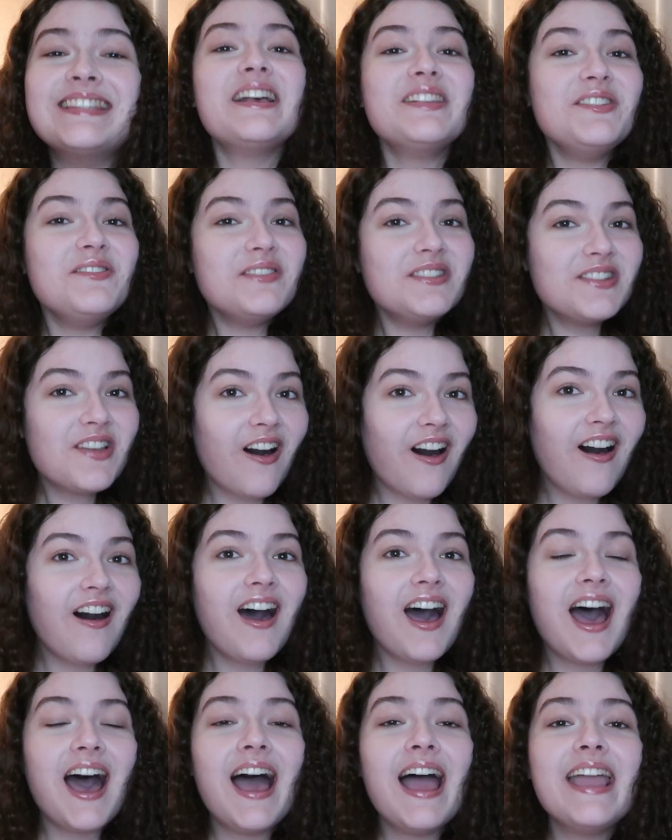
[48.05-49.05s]
As you
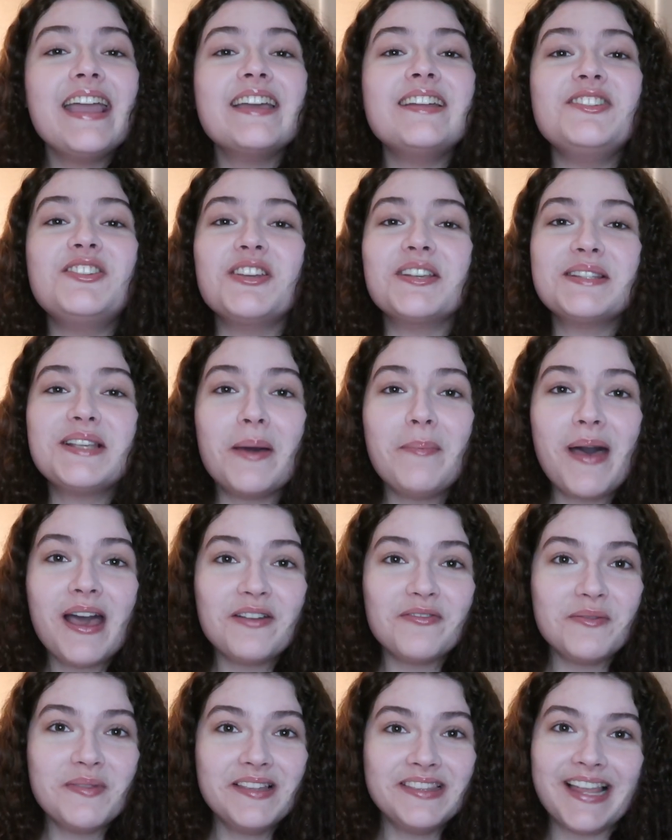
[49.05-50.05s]
saw, I just got
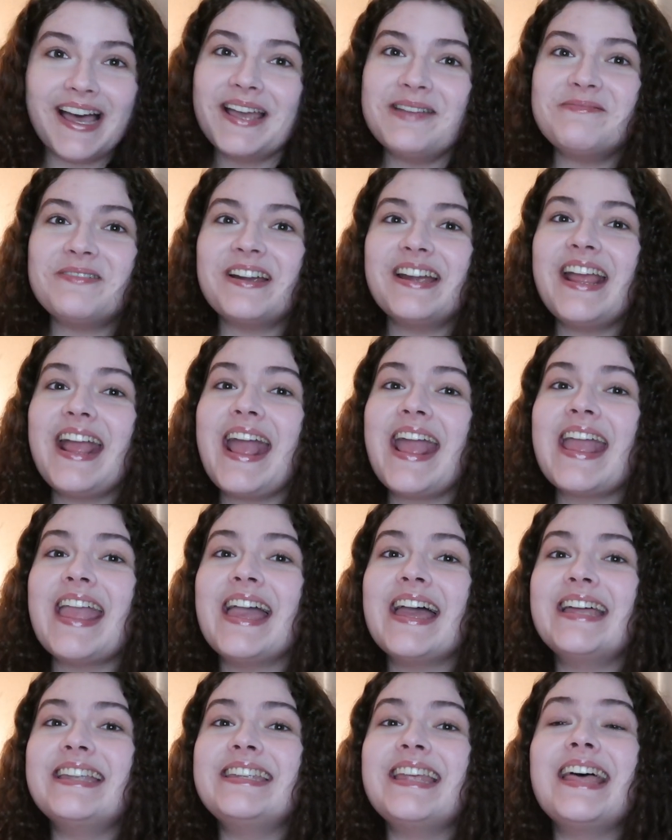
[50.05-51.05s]
back from the library,
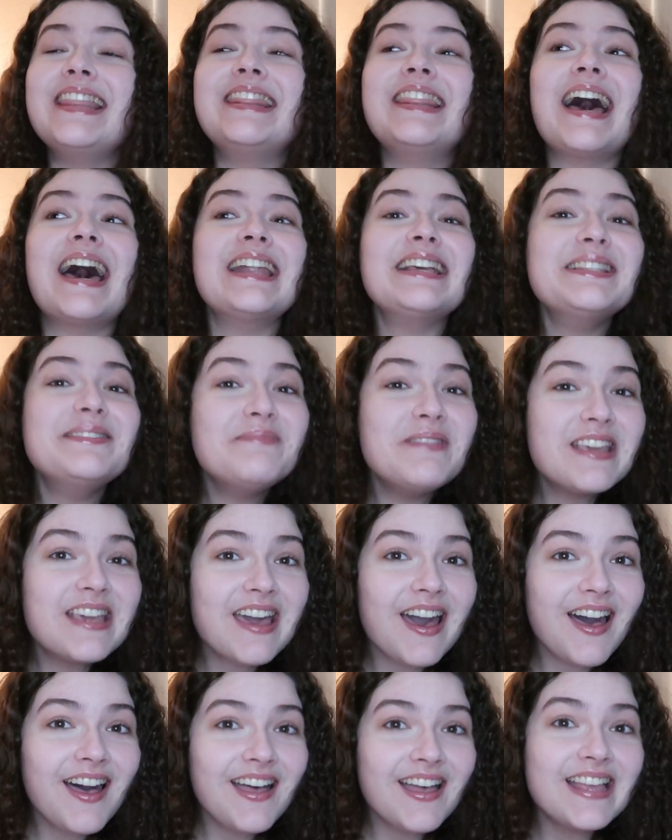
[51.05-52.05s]
and that is
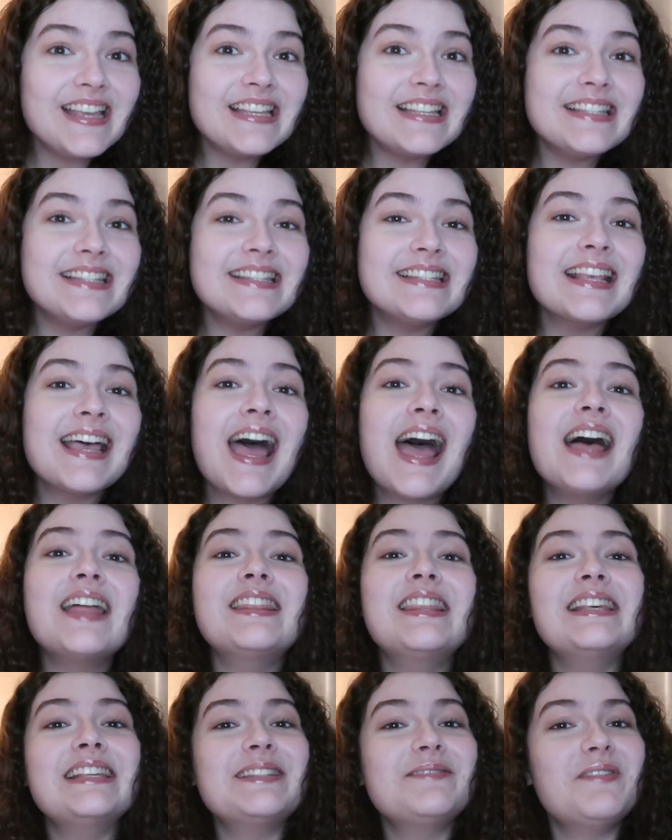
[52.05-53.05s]
because
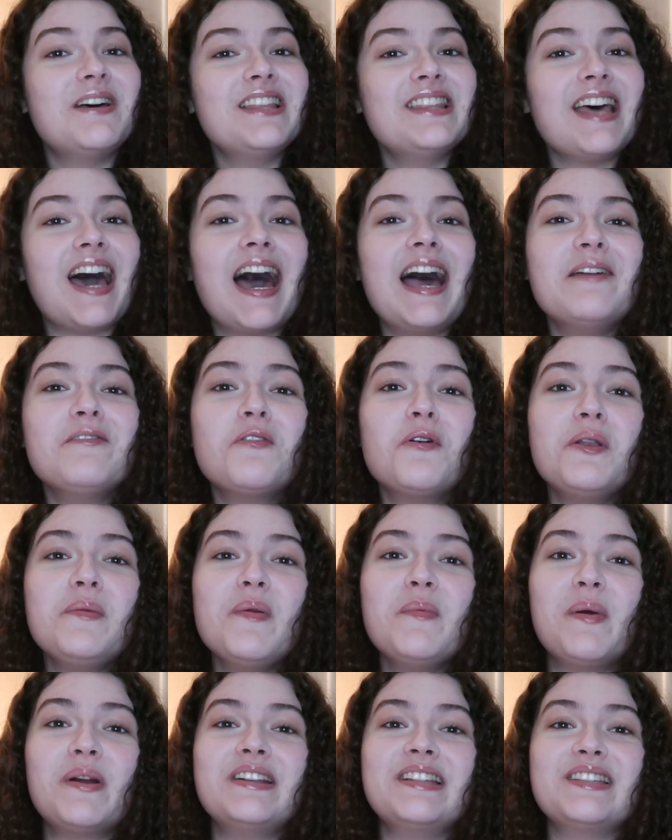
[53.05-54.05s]
this month I'm going to
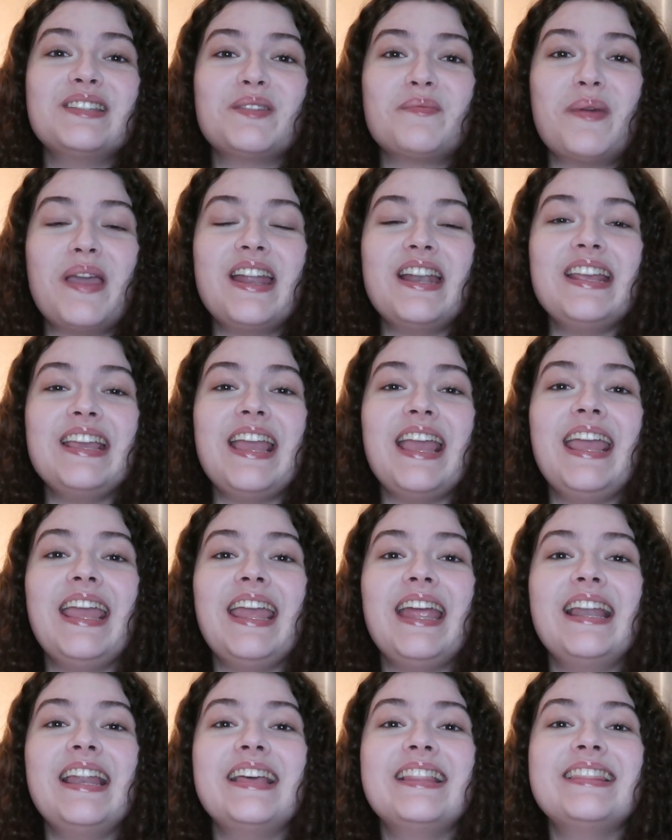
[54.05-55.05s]
be participating
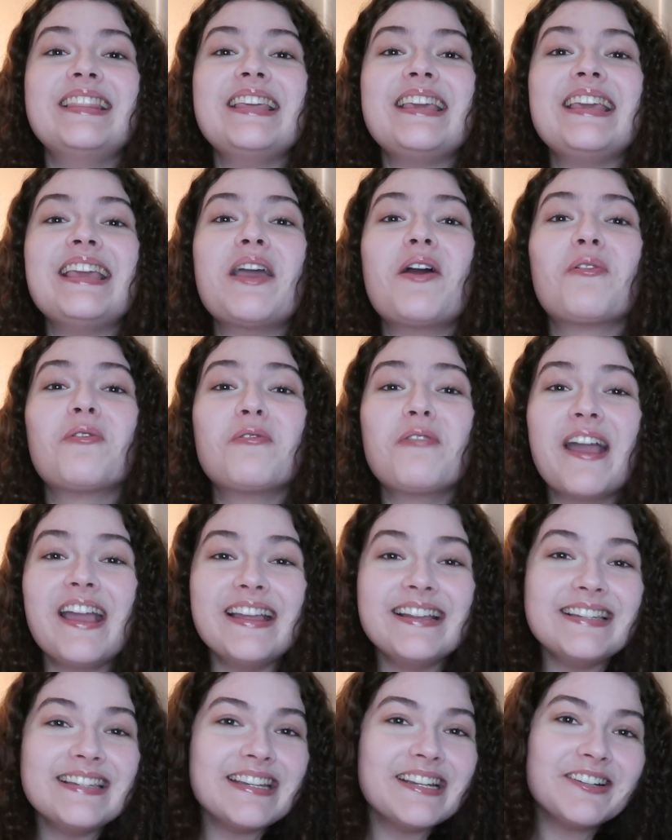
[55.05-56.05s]
in the
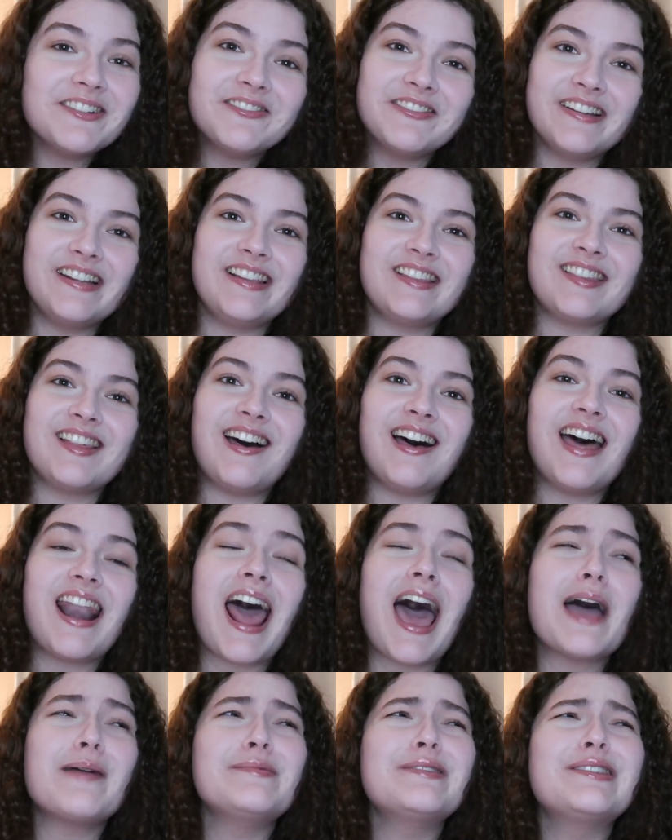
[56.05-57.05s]
Reindeer
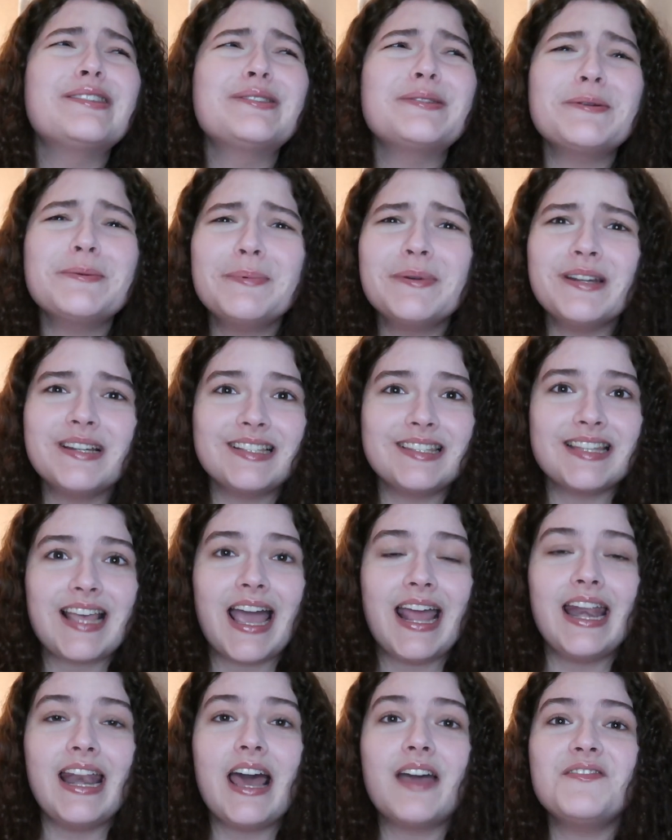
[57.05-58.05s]
Readathon. I'm super
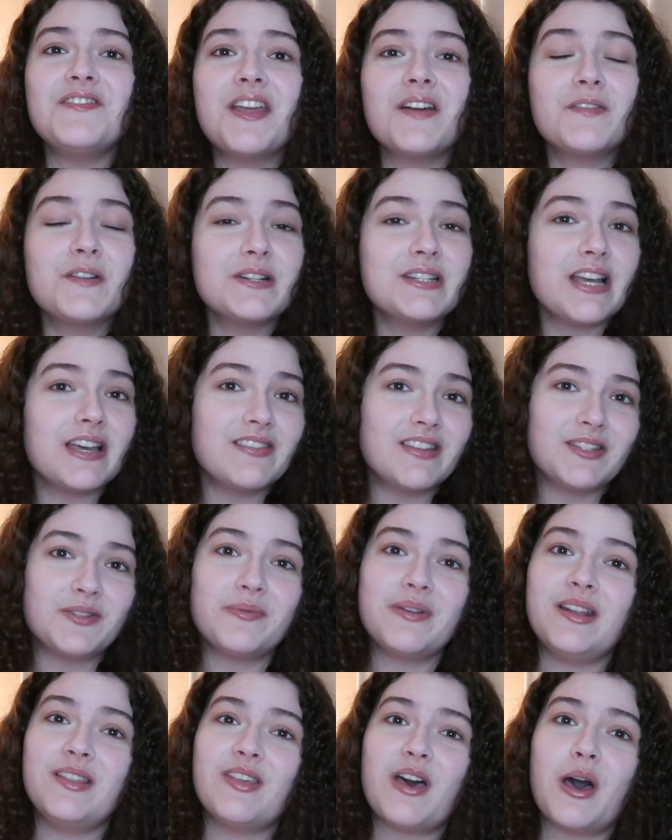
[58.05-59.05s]
excited. I've never done this
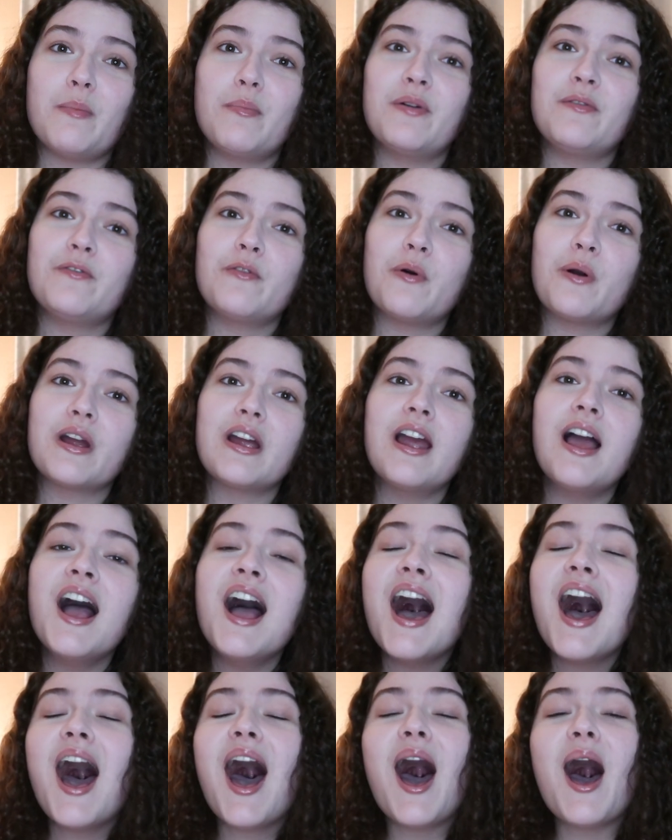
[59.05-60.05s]
readathon before,
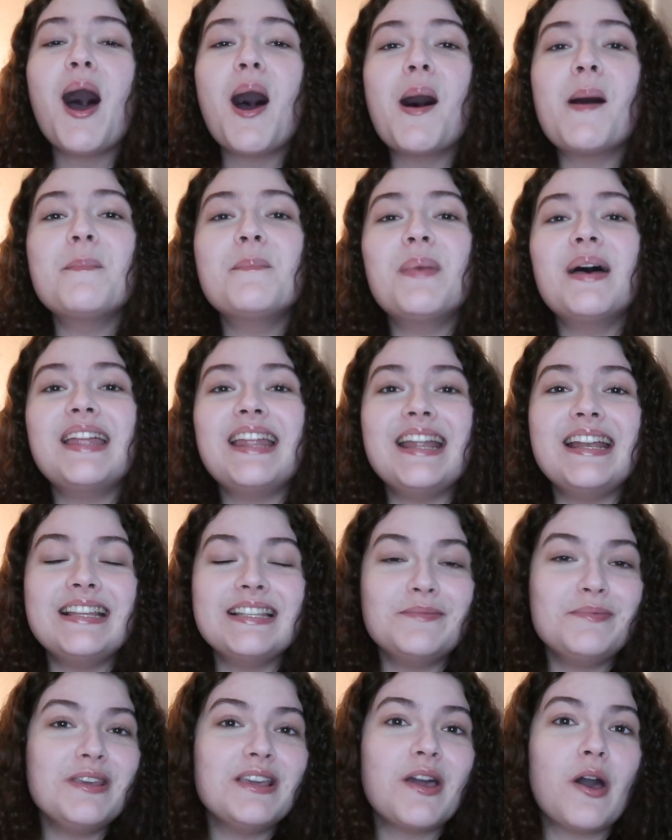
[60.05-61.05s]
but it
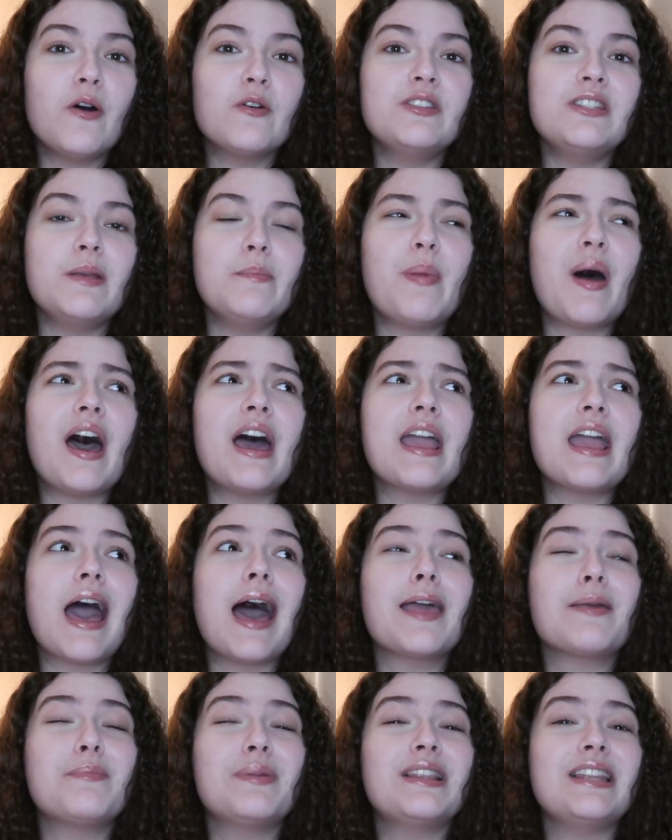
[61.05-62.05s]
is being hosted by,
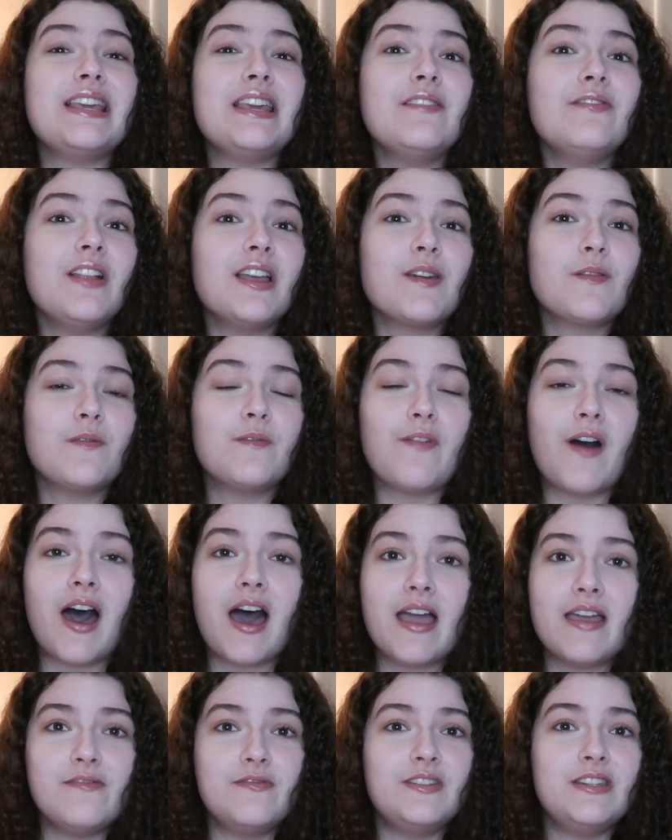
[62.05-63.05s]
I believe, like
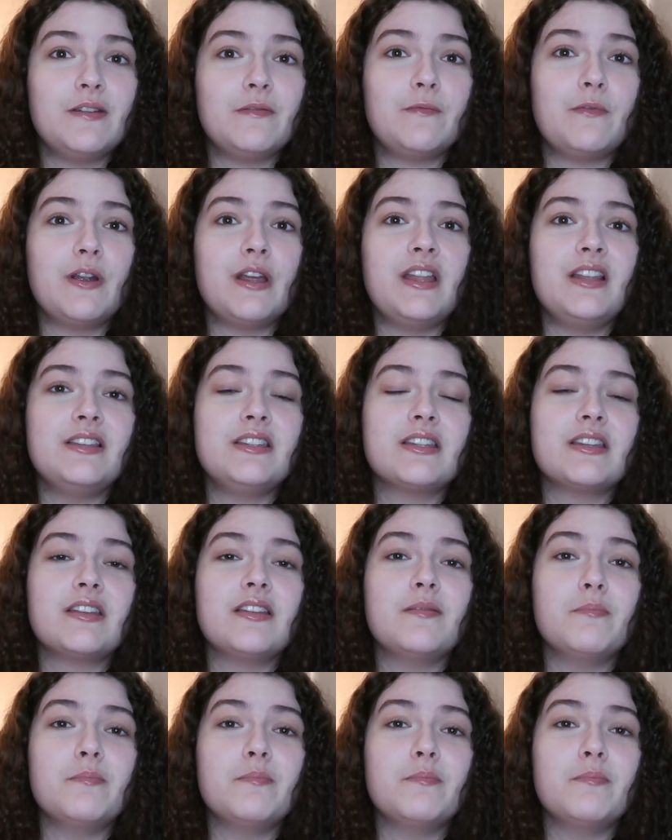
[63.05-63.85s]
5 different